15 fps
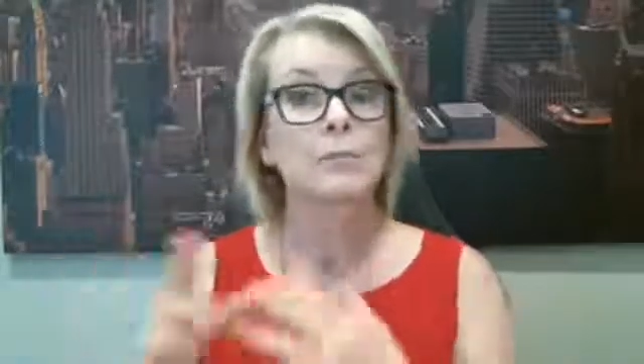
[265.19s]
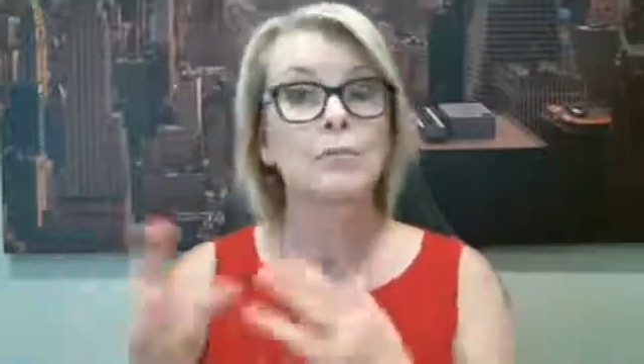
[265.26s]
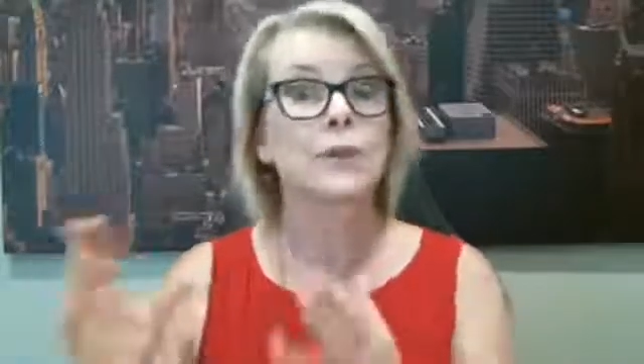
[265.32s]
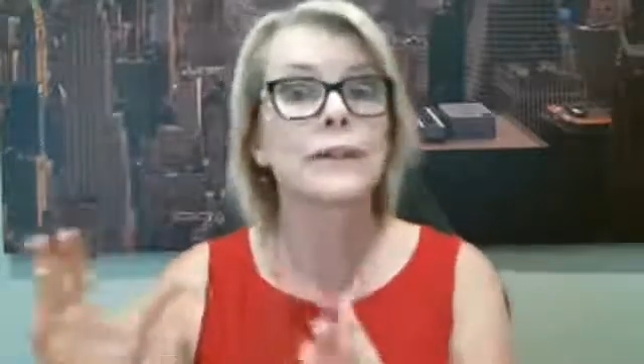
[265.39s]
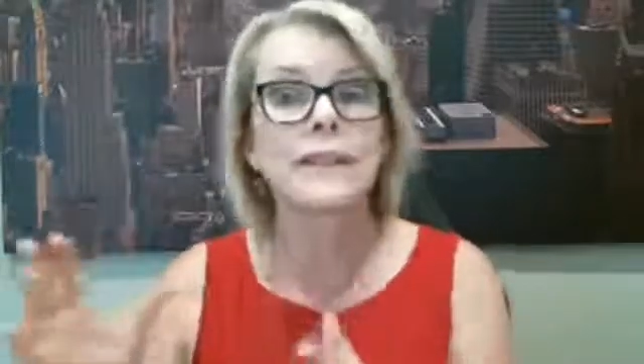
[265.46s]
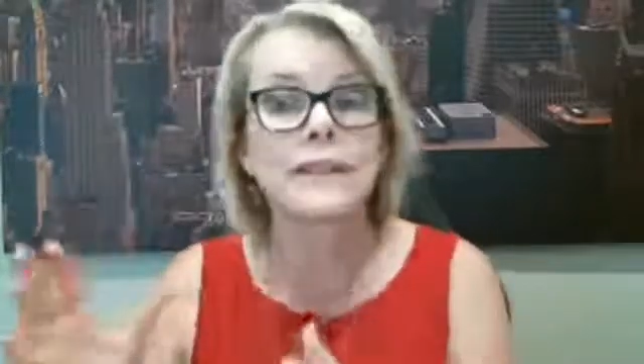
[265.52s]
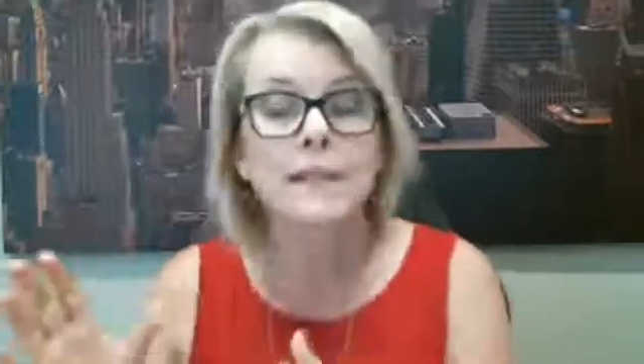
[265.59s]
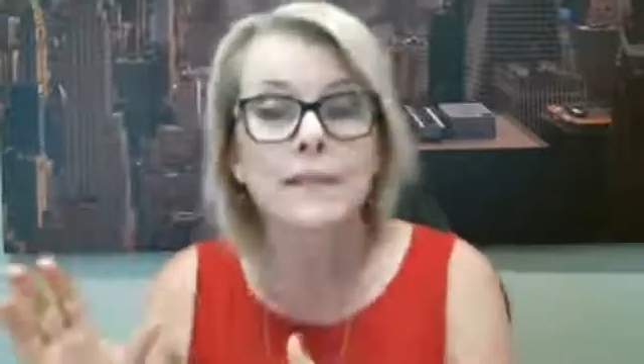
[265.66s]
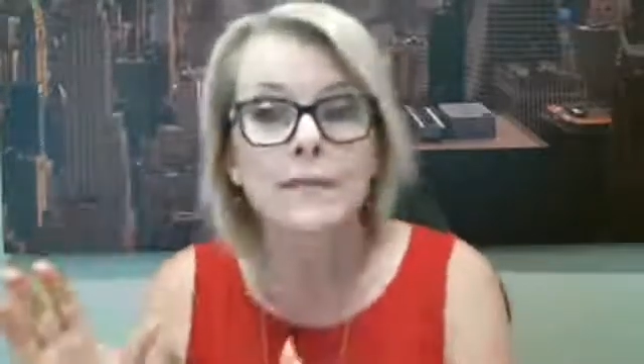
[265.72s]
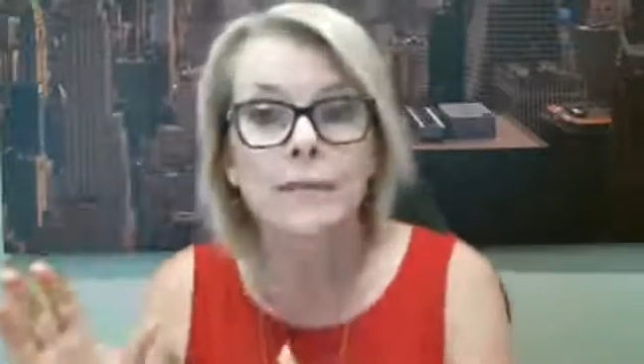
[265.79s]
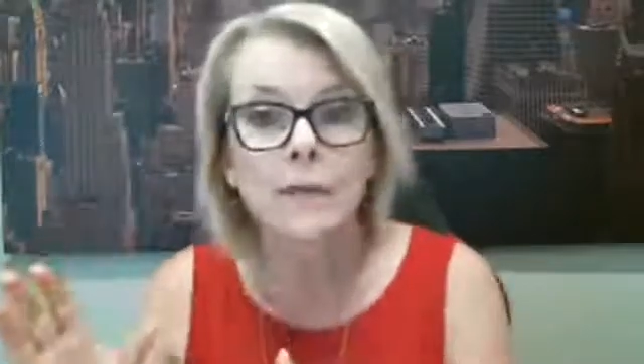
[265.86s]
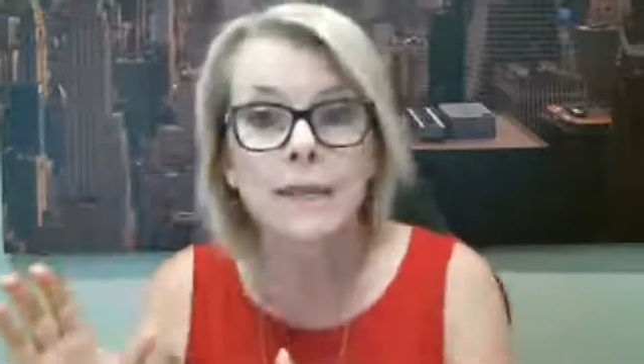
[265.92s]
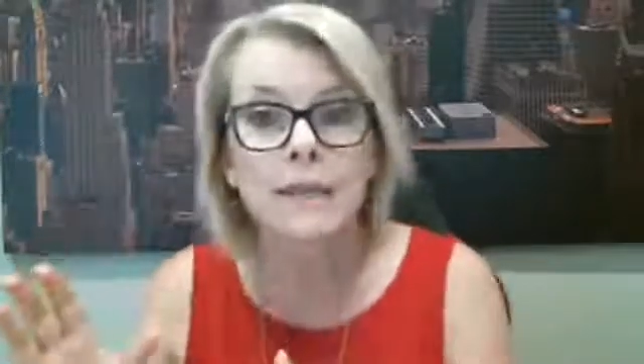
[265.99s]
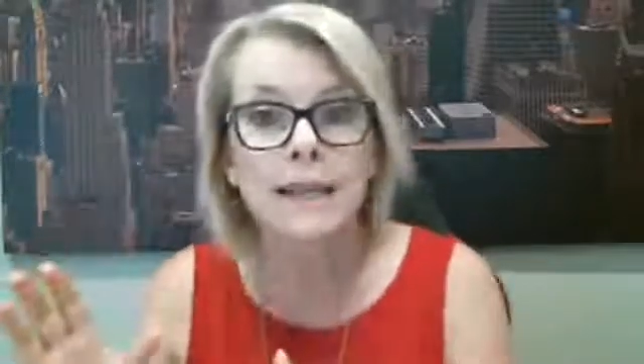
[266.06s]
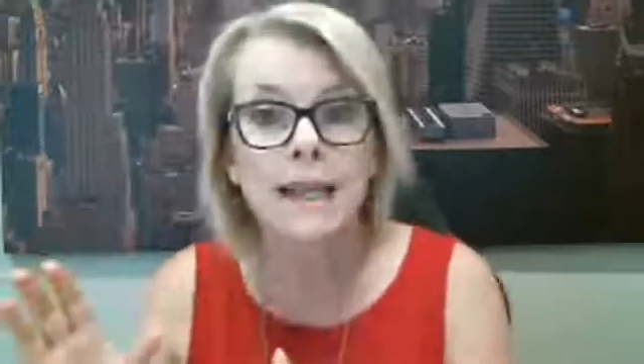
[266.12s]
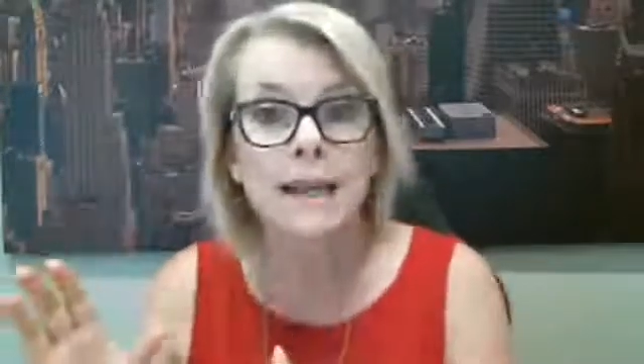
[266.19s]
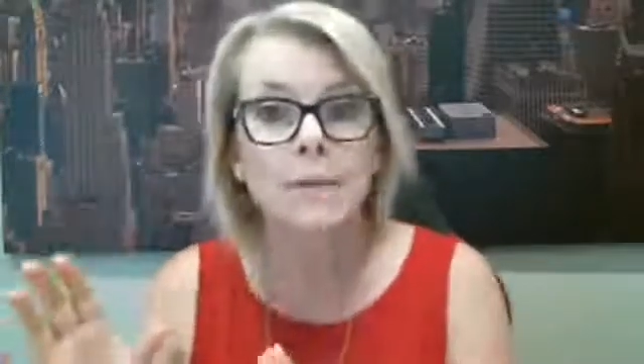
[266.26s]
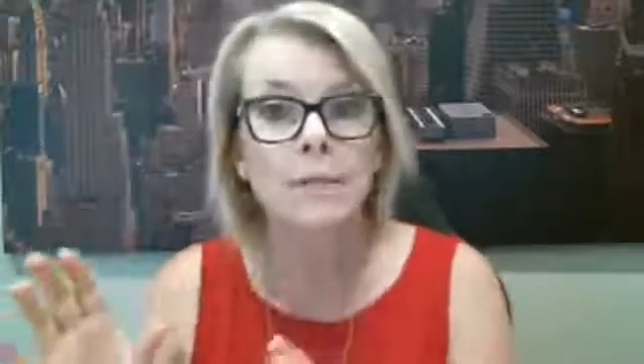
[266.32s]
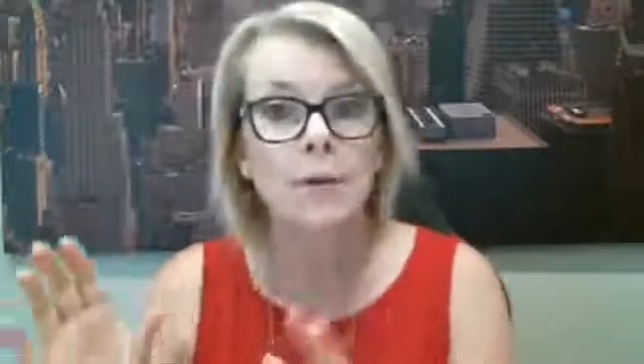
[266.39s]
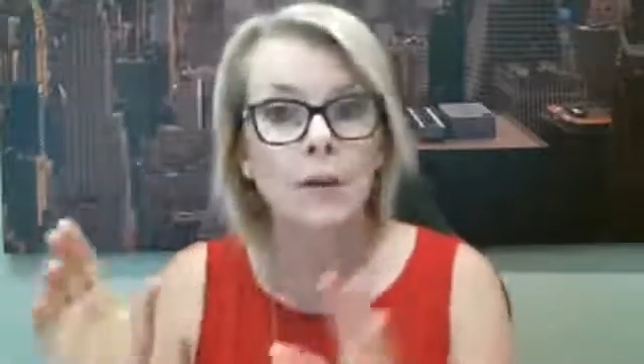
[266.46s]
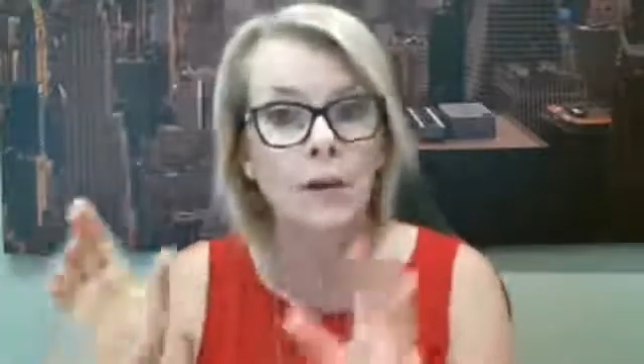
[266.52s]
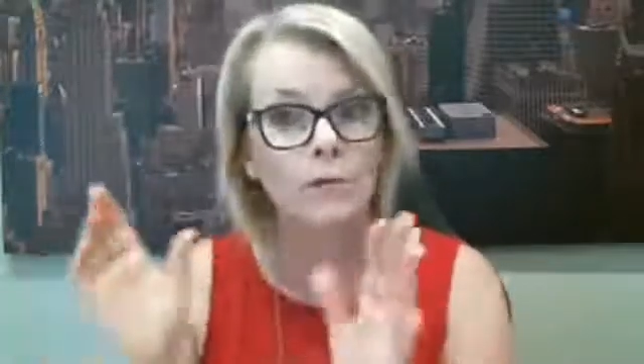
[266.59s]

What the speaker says: priests, for example,